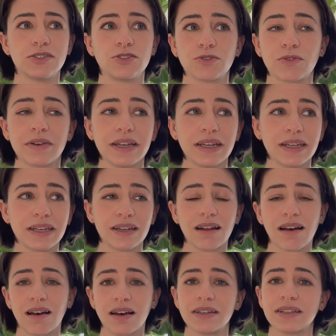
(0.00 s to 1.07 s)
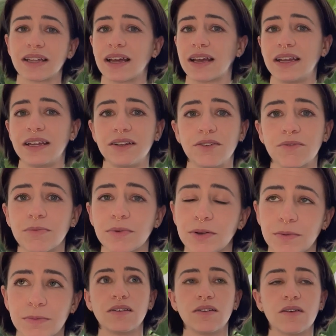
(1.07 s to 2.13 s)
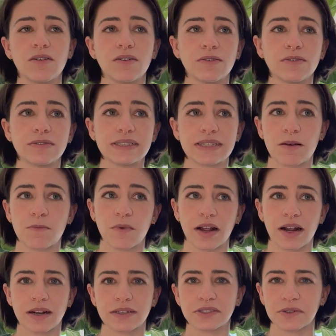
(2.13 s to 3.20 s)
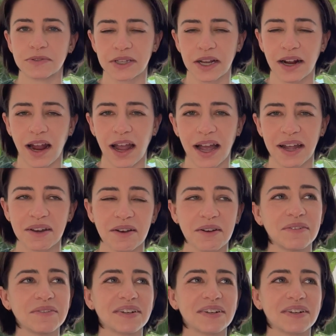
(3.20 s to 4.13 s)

join an online group, go somewhere. So scary, I know.